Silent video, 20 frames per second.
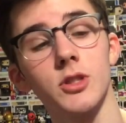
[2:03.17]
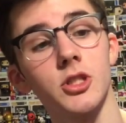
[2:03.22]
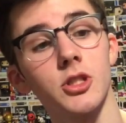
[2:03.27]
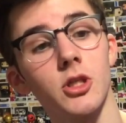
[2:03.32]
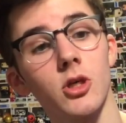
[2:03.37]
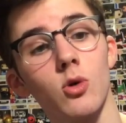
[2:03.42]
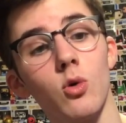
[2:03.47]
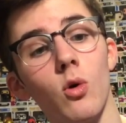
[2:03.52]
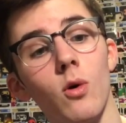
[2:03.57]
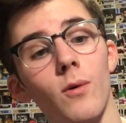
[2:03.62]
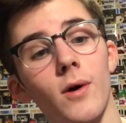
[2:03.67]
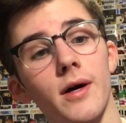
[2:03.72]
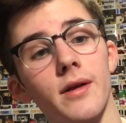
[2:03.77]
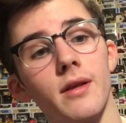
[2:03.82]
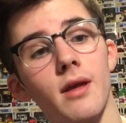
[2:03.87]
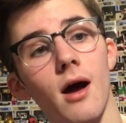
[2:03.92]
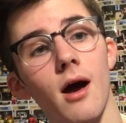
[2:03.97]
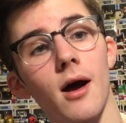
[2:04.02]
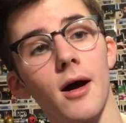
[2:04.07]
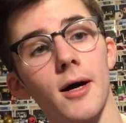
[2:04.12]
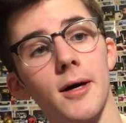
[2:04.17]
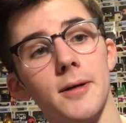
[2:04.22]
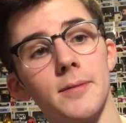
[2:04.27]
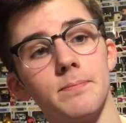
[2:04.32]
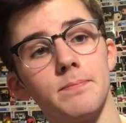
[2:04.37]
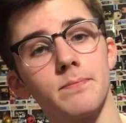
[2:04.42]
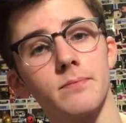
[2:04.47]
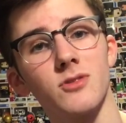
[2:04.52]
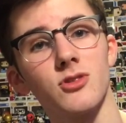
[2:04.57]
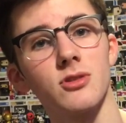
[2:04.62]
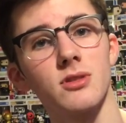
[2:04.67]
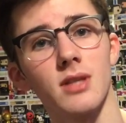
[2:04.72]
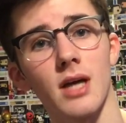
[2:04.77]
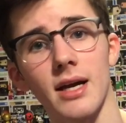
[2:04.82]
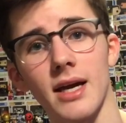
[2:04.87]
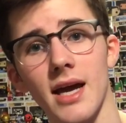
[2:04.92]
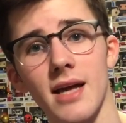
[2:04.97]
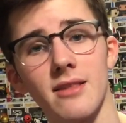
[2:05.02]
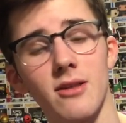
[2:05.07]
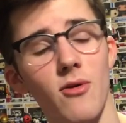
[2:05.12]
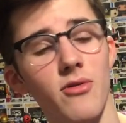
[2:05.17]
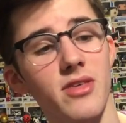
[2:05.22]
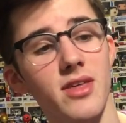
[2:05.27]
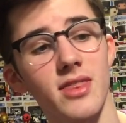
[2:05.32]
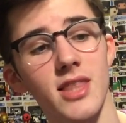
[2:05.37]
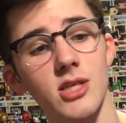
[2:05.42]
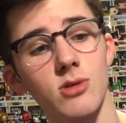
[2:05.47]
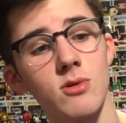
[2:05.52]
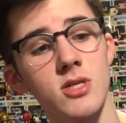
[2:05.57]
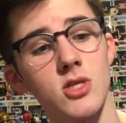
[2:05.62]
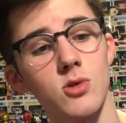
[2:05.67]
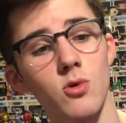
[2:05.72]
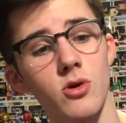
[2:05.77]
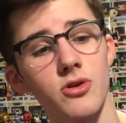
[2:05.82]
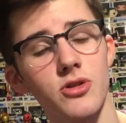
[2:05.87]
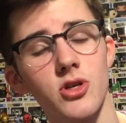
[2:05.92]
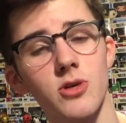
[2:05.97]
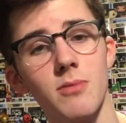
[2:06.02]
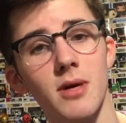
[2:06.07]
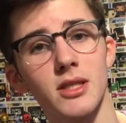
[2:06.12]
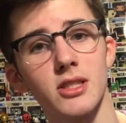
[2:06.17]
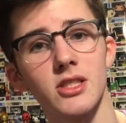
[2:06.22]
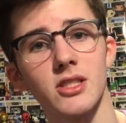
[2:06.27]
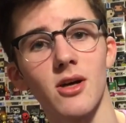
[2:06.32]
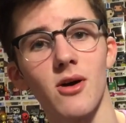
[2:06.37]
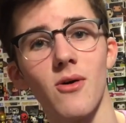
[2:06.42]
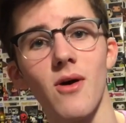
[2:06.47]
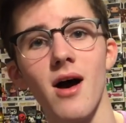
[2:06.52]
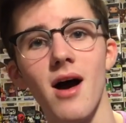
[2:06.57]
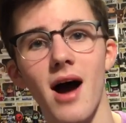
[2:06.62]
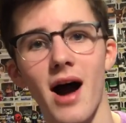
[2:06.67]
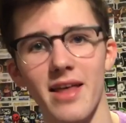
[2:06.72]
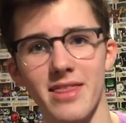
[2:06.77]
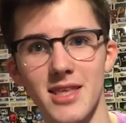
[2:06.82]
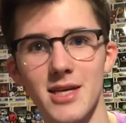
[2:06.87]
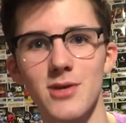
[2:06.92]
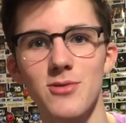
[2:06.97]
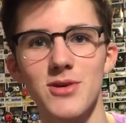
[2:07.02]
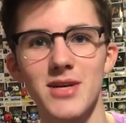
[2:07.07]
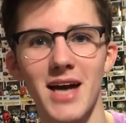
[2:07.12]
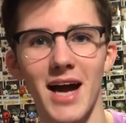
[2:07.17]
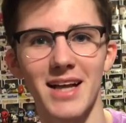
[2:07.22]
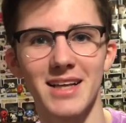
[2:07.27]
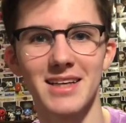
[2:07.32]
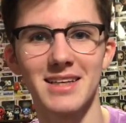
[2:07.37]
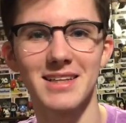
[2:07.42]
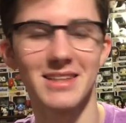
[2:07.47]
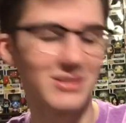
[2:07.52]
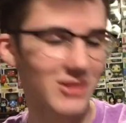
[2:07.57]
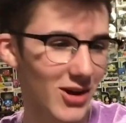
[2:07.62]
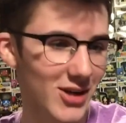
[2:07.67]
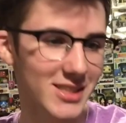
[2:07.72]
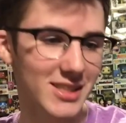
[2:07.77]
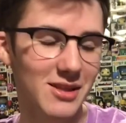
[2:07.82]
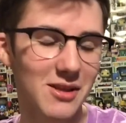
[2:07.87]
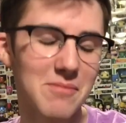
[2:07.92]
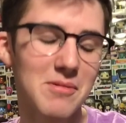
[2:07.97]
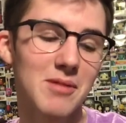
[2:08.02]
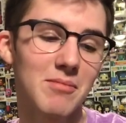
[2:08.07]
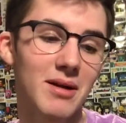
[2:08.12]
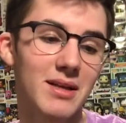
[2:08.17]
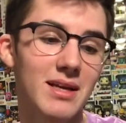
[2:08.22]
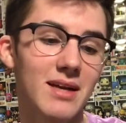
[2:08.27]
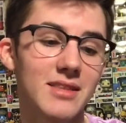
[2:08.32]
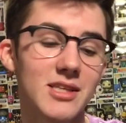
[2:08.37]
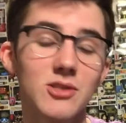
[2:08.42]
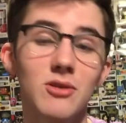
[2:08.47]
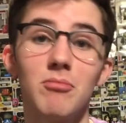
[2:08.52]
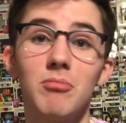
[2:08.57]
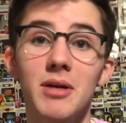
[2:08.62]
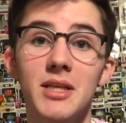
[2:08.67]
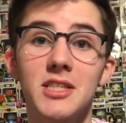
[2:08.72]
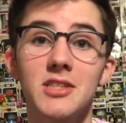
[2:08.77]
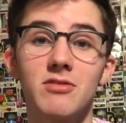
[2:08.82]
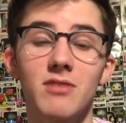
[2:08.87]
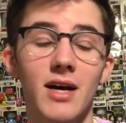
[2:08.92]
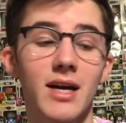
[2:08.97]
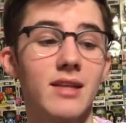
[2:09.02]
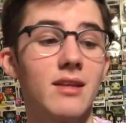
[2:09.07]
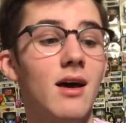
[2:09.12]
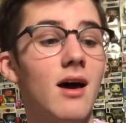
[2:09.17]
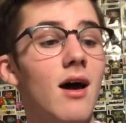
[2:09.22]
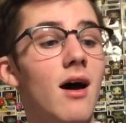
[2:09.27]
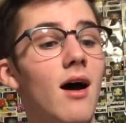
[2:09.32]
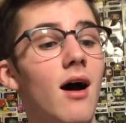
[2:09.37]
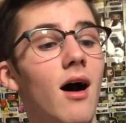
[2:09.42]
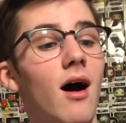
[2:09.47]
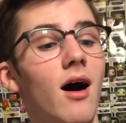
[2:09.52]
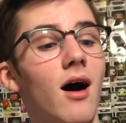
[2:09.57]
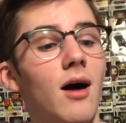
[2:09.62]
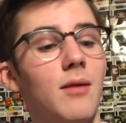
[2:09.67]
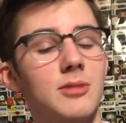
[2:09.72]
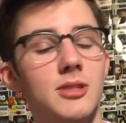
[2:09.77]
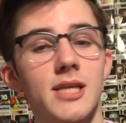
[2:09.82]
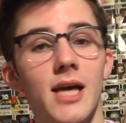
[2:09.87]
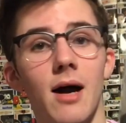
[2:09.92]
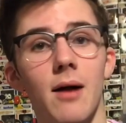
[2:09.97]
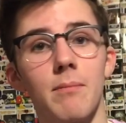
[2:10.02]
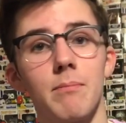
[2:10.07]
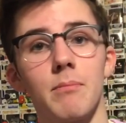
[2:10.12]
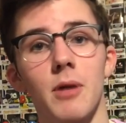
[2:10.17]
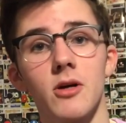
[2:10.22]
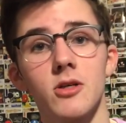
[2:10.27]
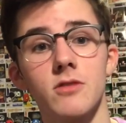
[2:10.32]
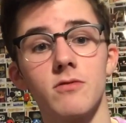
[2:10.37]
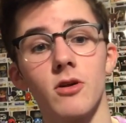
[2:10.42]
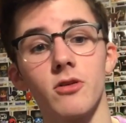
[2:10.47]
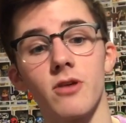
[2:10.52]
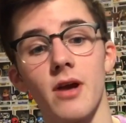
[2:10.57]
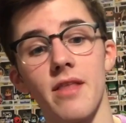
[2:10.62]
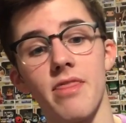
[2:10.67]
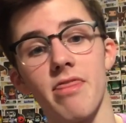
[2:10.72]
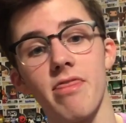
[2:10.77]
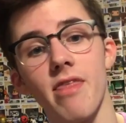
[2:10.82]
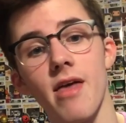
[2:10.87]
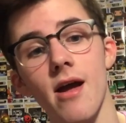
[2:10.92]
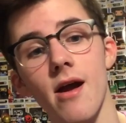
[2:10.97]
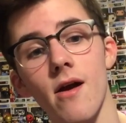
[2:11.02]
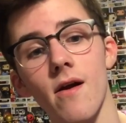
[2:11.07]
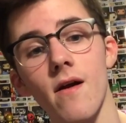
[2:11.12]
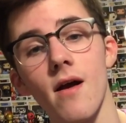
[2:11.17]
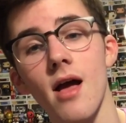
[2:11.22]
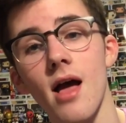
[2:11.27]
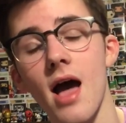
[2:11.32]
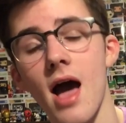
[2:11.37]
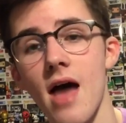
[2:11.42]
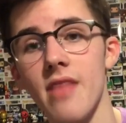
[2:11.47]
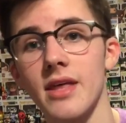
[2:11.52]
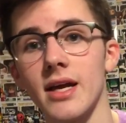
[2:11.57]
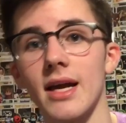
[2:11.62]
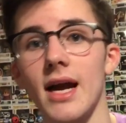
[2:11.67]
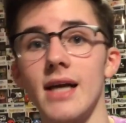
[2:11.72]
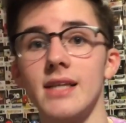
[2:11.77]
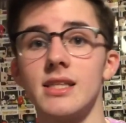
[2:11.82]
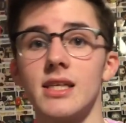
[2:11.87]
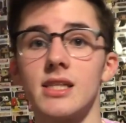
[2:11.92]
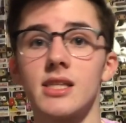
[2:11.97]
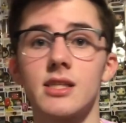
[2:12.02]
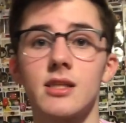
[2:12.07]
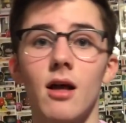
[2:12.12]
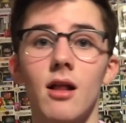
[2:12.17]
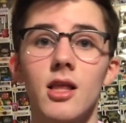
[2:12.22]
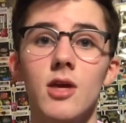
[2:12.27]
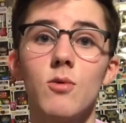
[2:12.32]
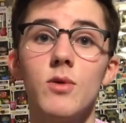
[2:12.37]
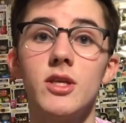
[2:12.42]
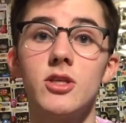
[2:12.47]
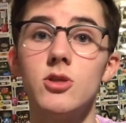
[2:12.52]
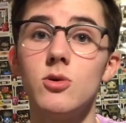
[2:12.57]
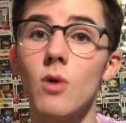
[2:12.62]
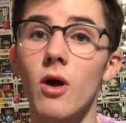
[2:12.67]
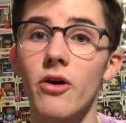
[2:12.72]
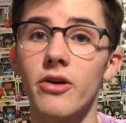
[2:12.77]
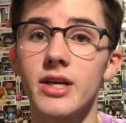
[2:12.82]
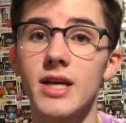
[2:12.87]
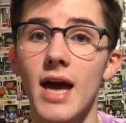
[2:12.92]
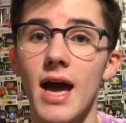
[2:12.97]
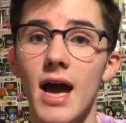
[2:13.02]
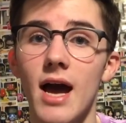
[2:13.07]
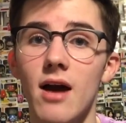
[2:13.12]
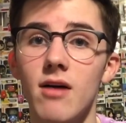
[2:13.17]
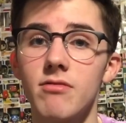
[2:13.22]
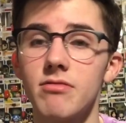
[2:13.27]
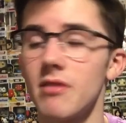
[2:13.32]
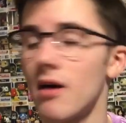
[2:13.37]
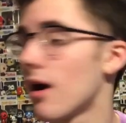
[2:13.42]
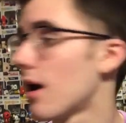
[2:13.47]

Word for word: which is a cool one. Um, again, don't think this one is worth too much, so I think we kind of lost a little bit of money on this one, but it's fine. Um, so yeah, Parzival right there. And then guys, this Sully we do already have.